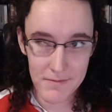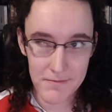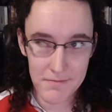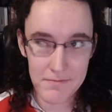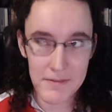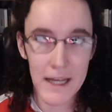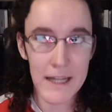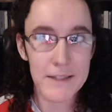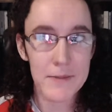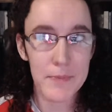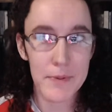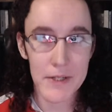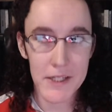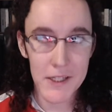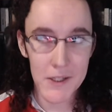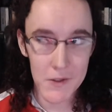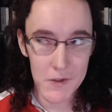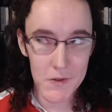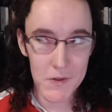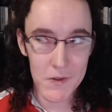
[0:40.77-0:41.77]
That's pretty
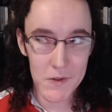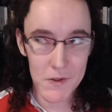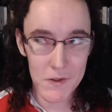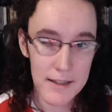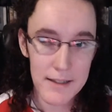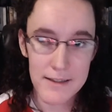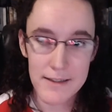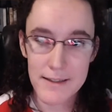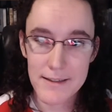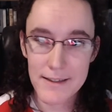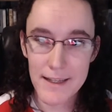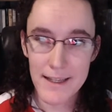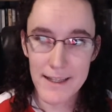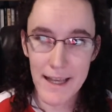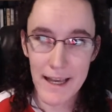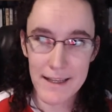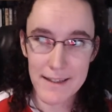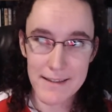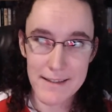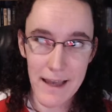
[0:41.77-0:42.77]
cool. Since I
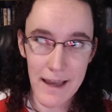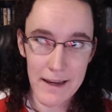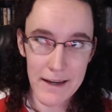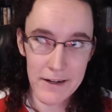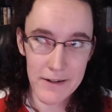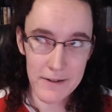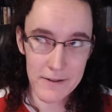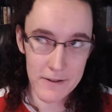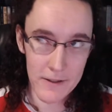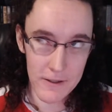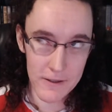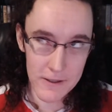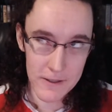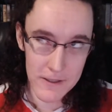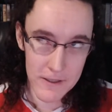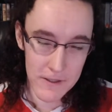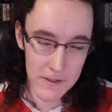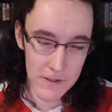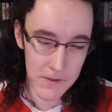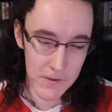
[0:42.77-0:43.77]
last sat here and talked
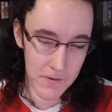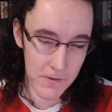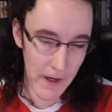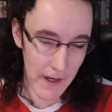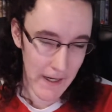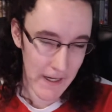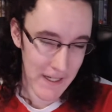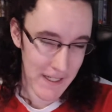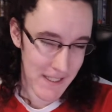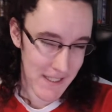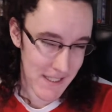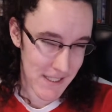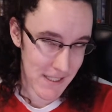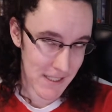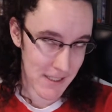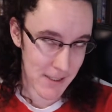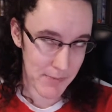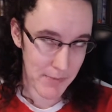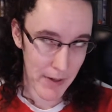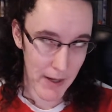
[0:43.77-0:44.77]
to you, and
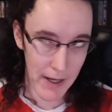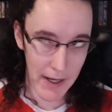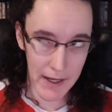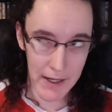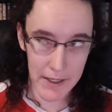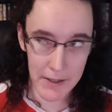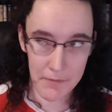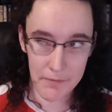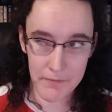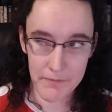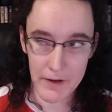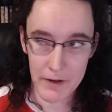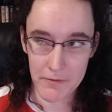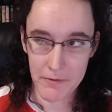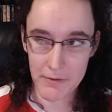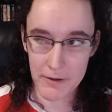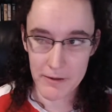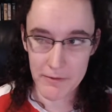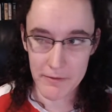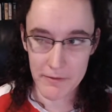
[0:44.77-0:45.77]
since my
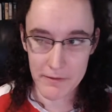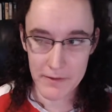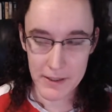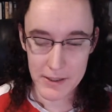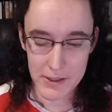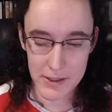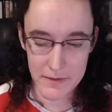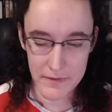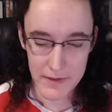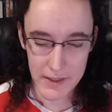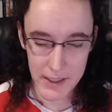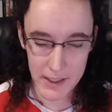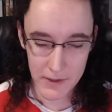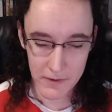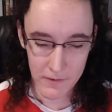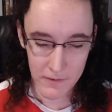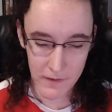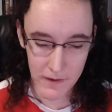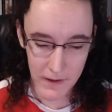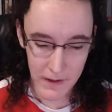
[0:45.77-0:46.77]
February reflection
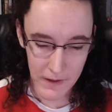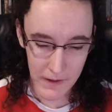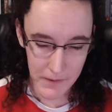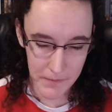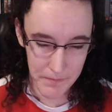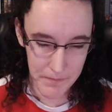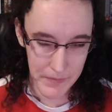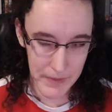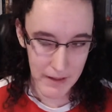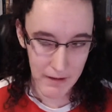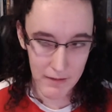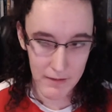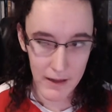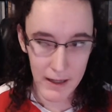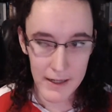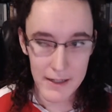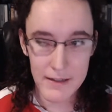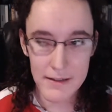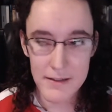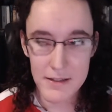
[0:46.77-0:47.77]
video, a
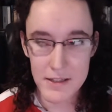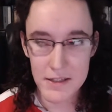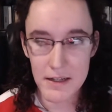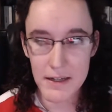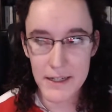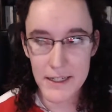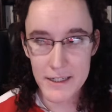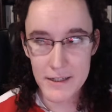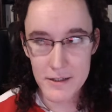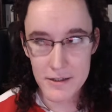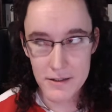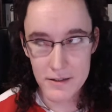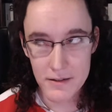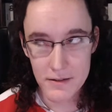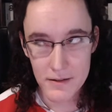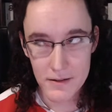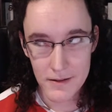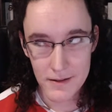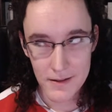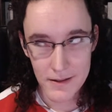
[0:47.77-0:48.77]
lot has changed.
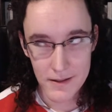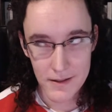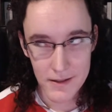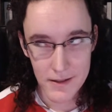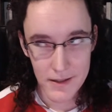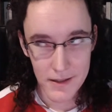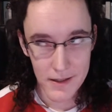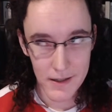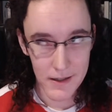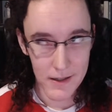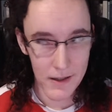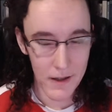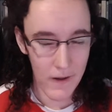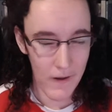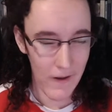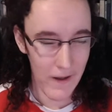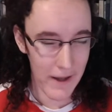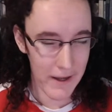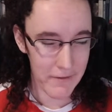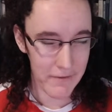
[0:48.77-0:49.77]

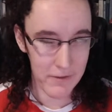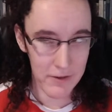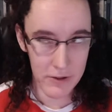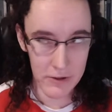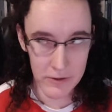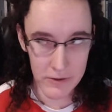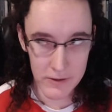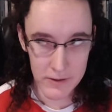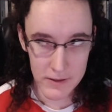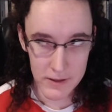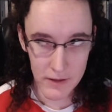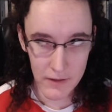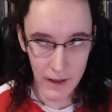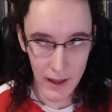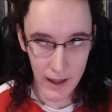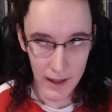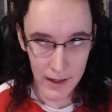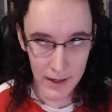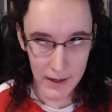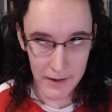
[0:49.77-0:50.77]
I've learned a
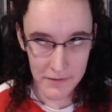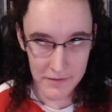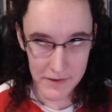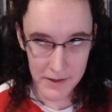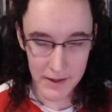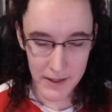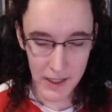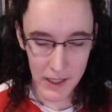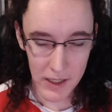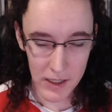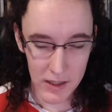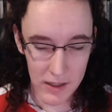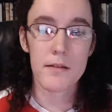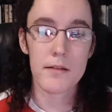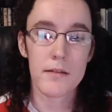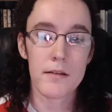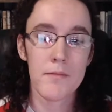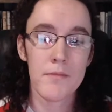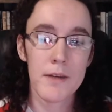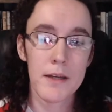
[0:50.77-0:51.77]
lot, I feel like.
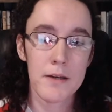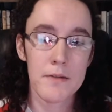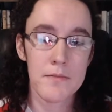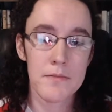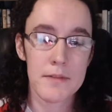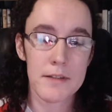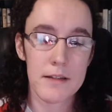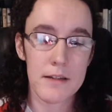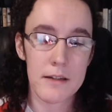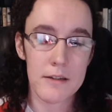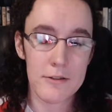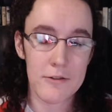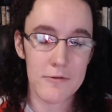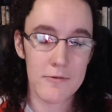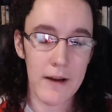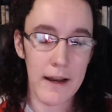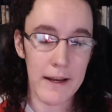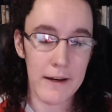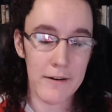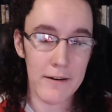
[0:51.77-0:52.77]
Sometimes as a
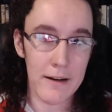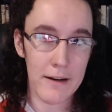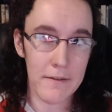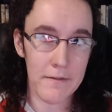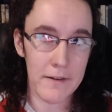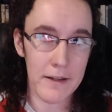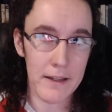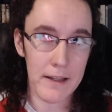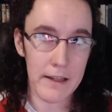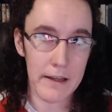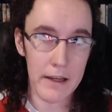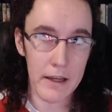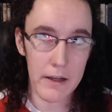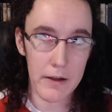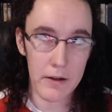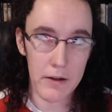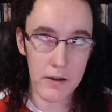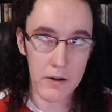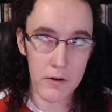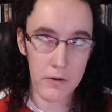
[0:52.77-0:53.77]
writer, I feel like
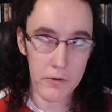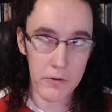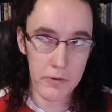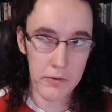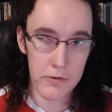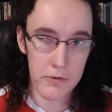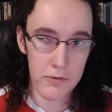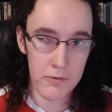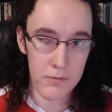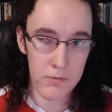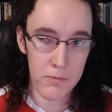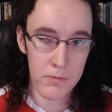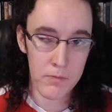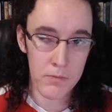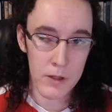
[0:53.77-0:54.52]
I go through